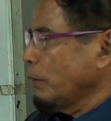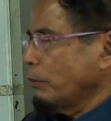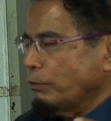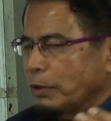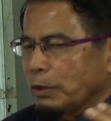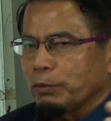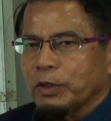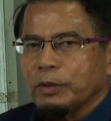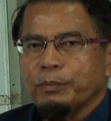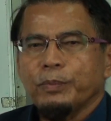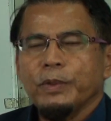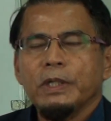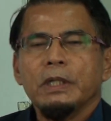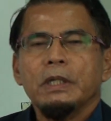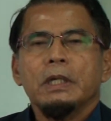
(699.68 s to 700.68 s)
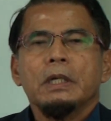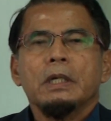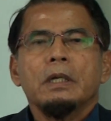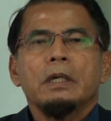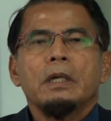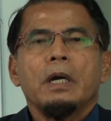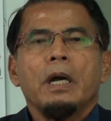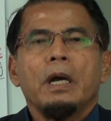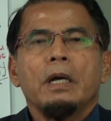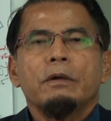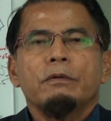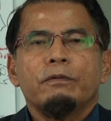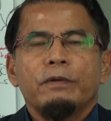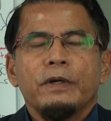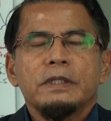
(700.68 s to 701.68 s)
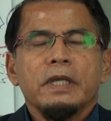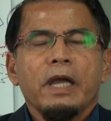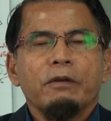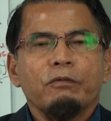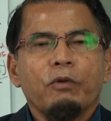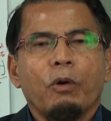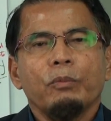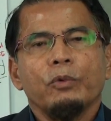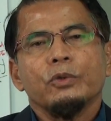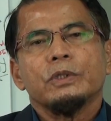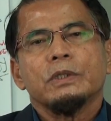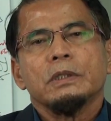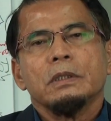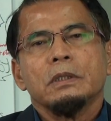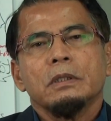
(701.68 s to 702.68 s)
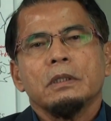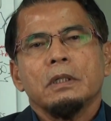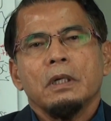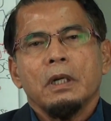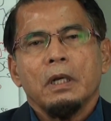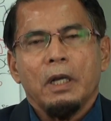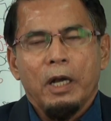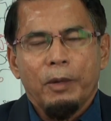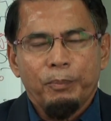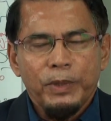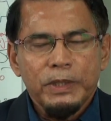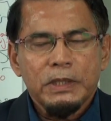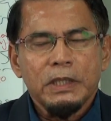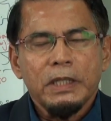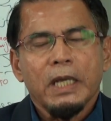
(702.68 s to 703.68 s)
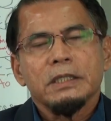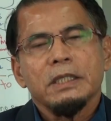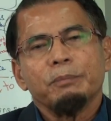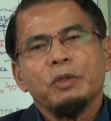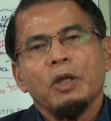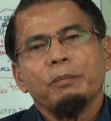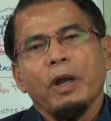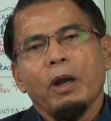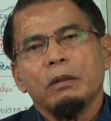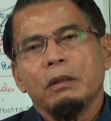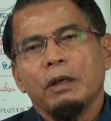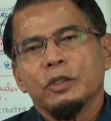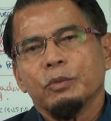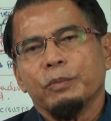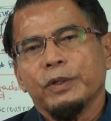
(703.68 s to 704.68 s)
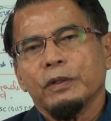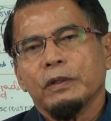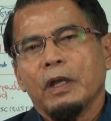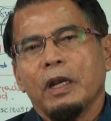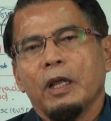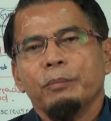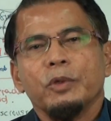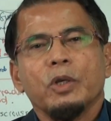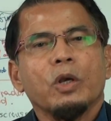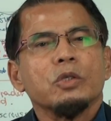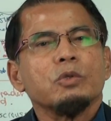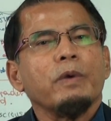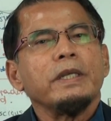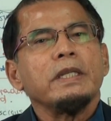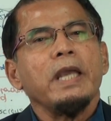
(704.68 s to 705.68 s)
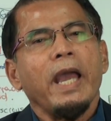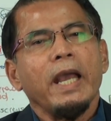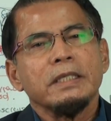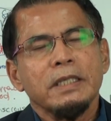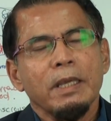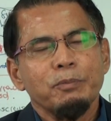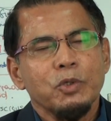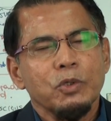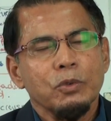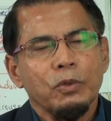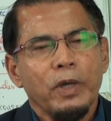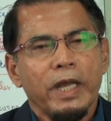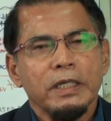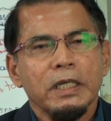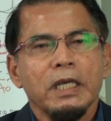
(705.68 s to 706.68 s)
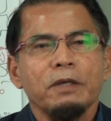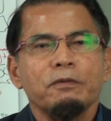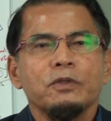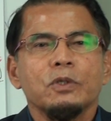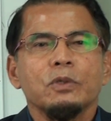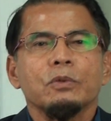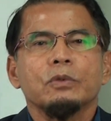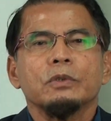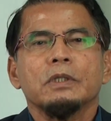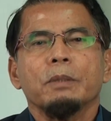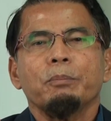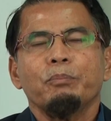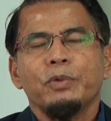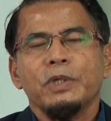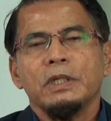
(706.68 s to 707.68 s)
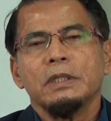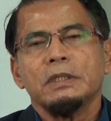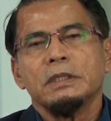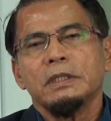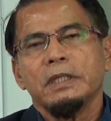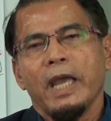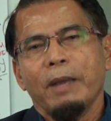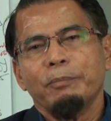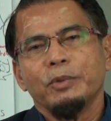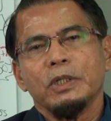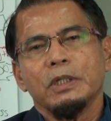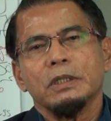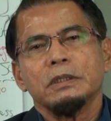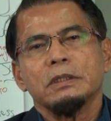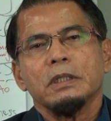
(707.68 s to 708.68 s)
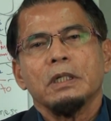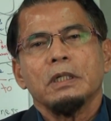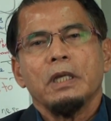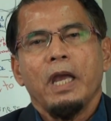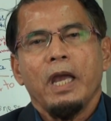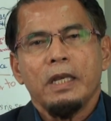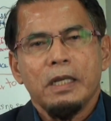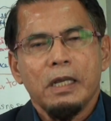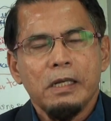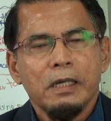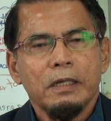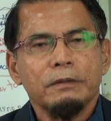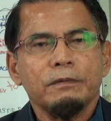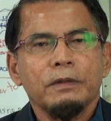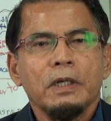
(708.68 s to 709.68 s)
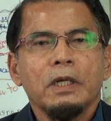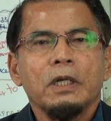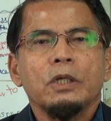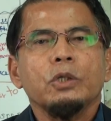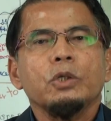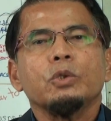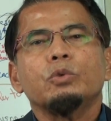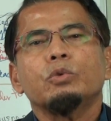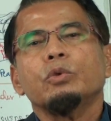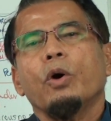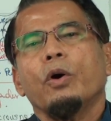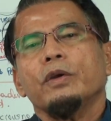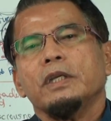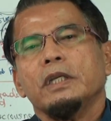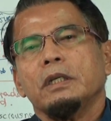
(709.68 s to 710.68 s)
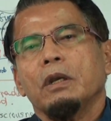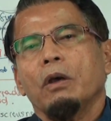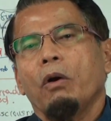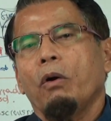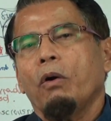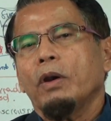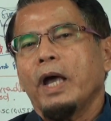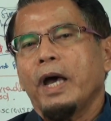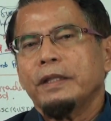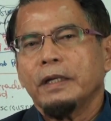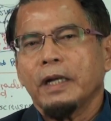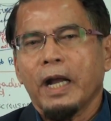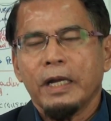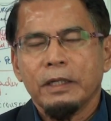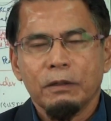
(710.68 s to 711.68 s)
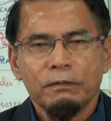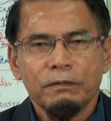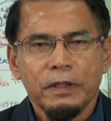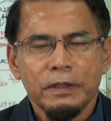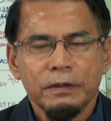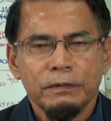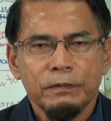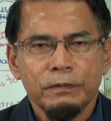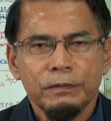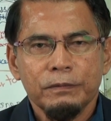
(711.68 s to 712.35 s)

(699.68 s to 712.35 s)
we will be first and foremost a person accepted by Allah subhanahu wa ta'ala. Because when He accepts you and gives you the peace, the happiness, and the love, you do not need all other kind of love.